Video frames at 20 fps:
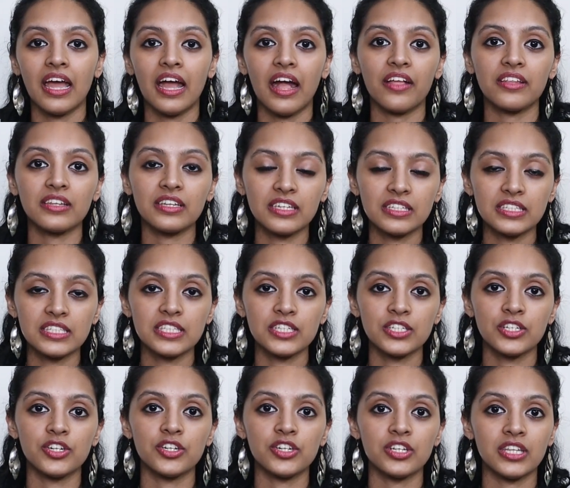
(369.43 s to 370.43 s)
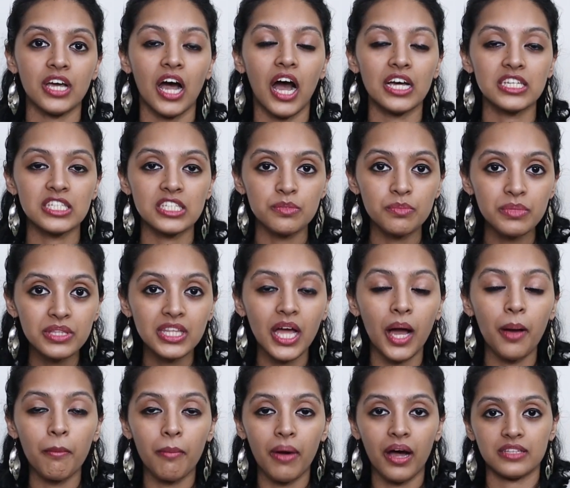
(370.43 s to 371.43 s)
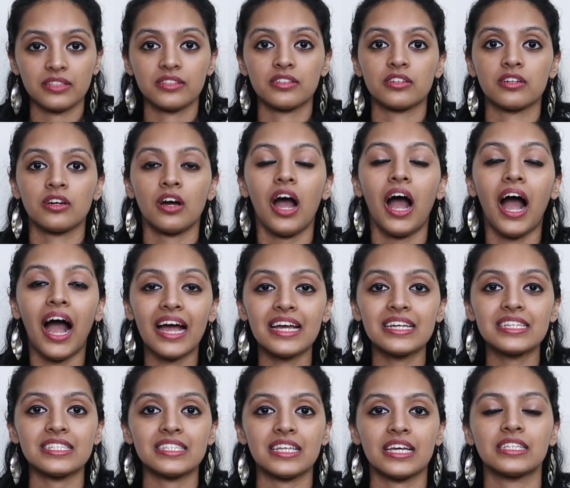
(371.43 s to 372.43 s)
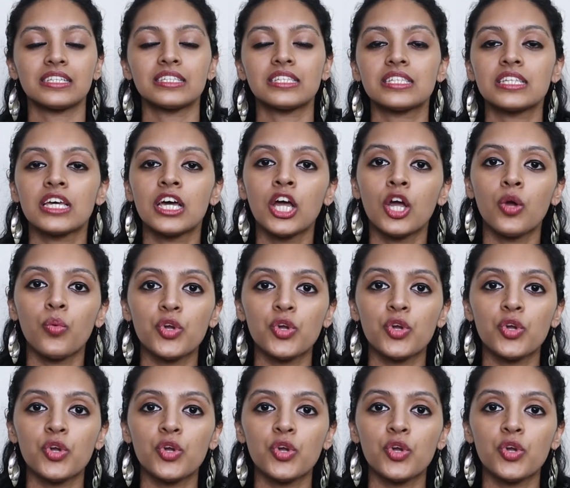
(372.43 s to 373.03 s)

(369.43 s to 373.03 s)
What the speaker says: and consider the Asmita Matra, I sense,